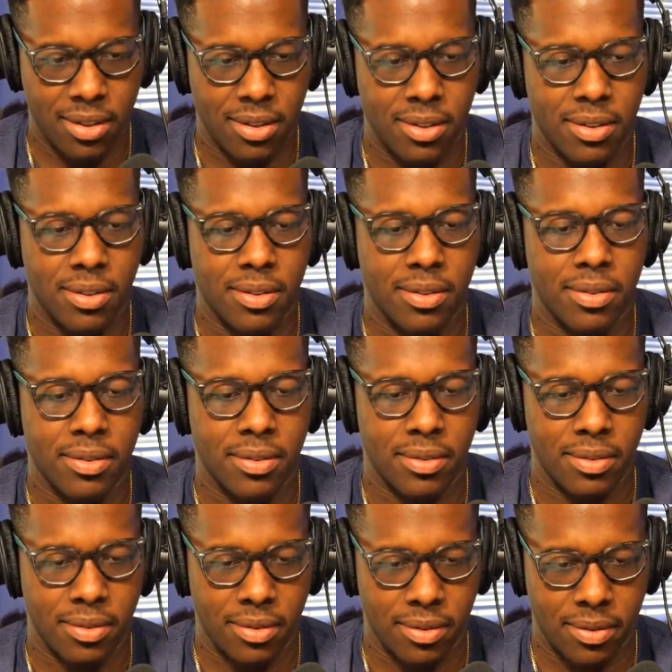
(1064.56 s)

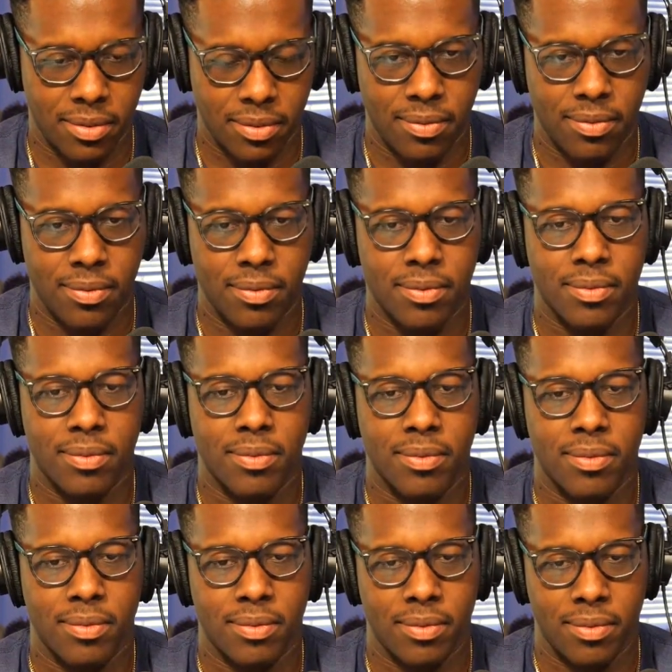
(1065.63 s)

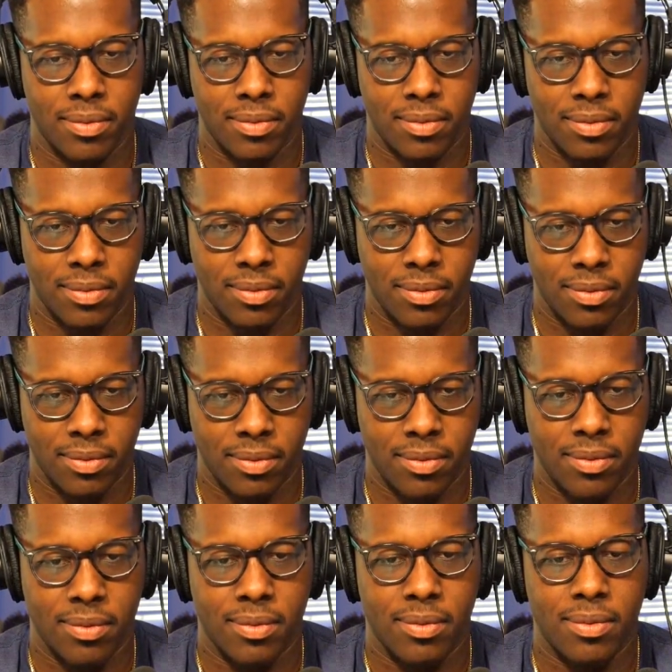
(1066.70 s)

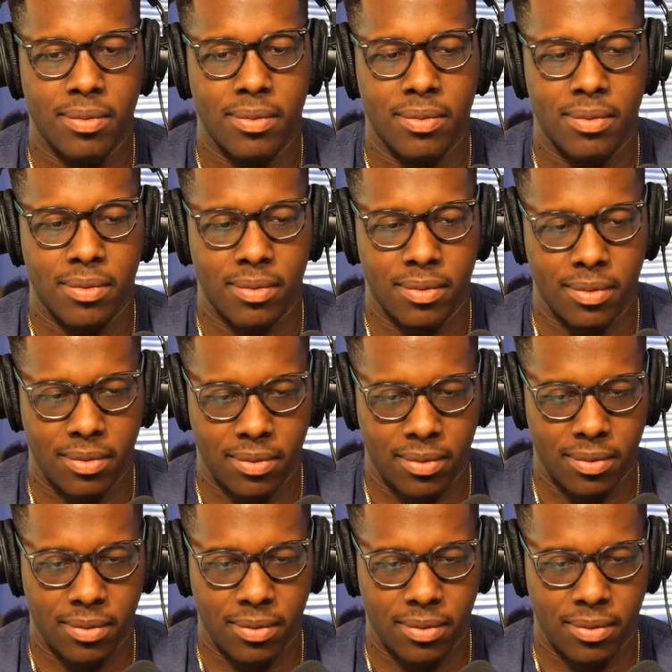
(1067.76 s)
(not speaking)